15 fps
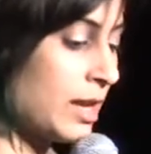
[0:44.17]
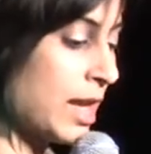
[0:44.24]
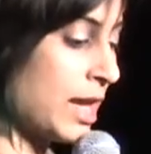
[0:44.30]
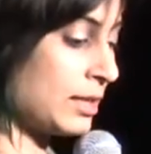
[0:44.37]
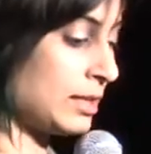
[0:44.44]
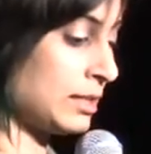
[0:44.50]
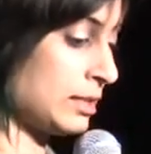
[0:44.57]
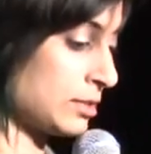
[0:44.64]

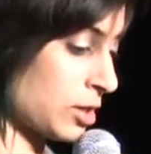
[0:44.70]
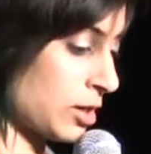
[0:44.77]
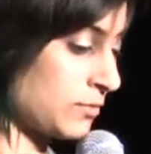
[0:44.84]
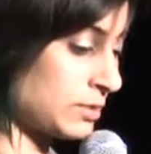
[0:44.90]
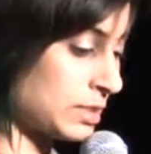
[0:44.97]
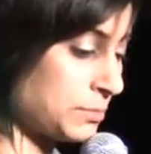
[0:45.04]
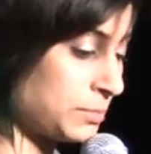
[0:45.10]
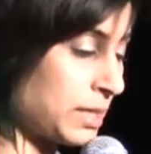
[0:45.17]
and he is
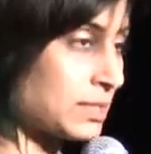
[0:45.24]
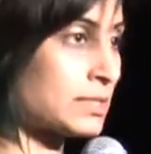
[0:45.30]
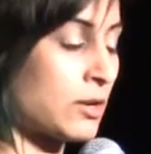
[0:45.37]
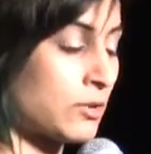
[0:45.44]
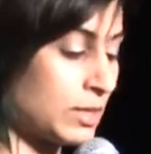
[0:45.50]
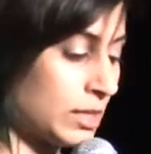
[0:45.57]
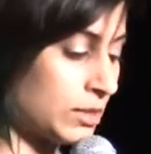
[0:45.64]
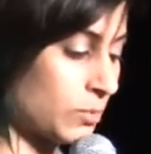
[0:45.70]
obviously based
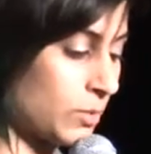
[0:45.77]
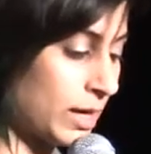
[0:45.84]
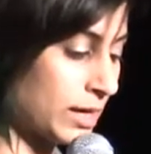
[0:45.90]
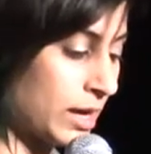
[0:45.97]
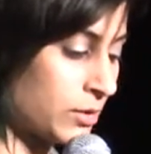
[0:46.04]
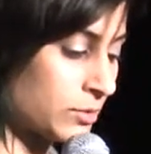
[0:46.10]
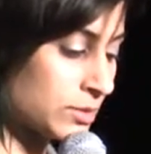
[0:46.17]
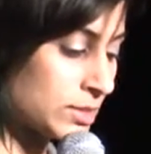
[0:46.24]
out in the White
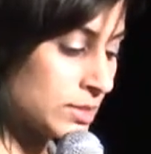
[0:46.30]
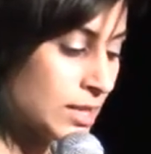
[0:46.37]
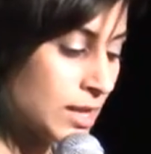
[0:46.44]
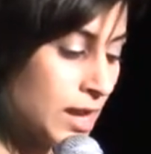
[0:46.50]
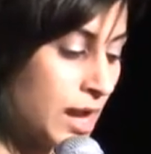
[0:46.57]
House.